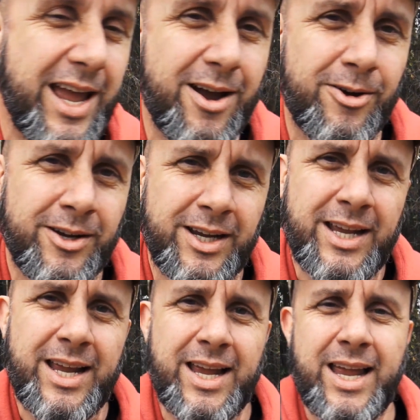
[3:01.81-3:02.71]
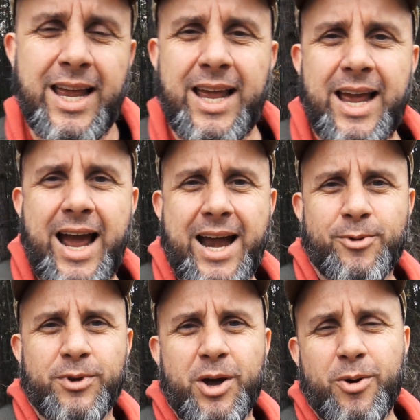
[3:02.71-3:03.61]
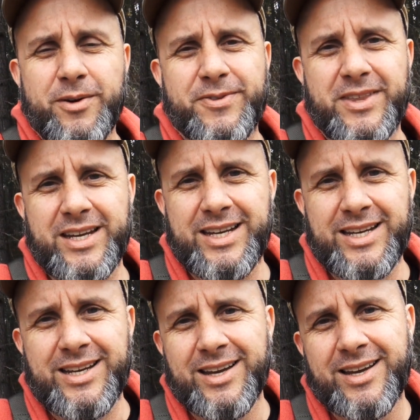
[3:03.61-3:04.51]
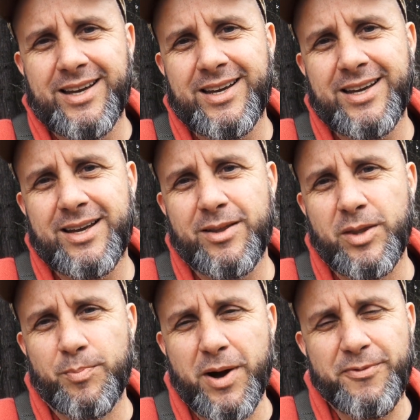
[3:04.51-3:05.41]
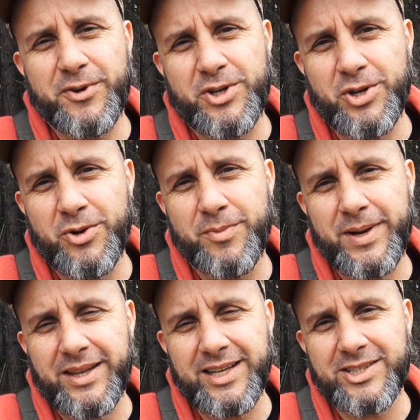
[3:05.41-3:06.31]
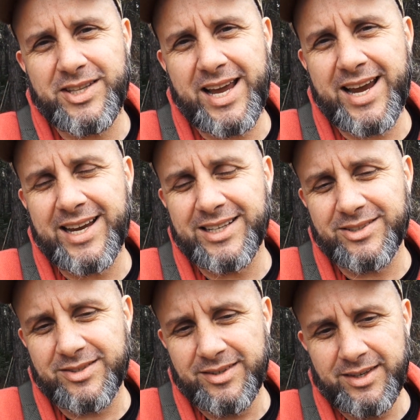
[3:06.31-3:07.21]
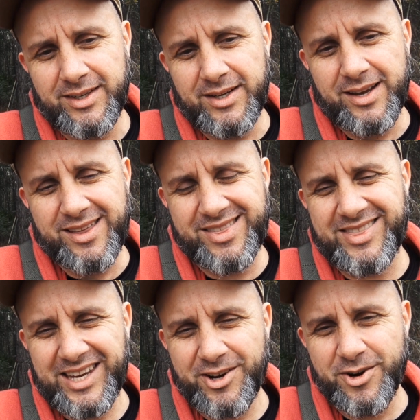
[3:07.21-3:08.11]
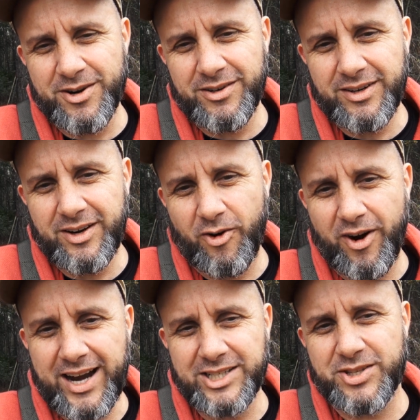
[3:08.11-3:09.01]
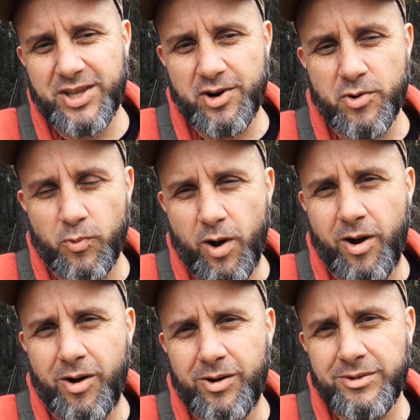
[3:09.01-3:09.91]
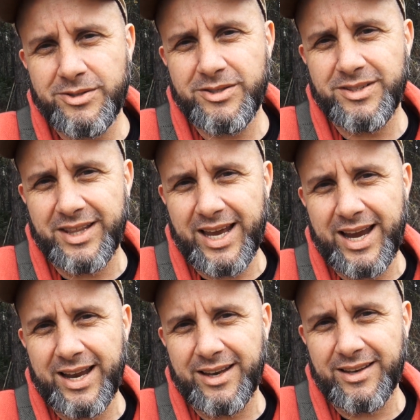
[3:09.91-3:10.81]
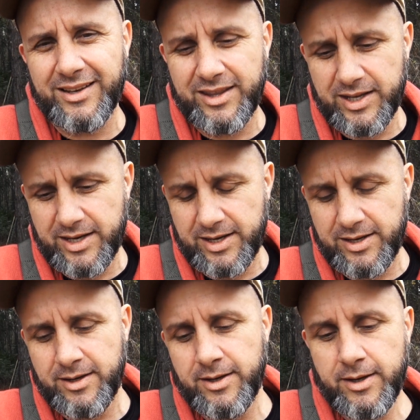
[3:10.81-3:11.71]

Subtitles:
now. I don't know if the buffer tube in this thing is thinner or has thinner walls than the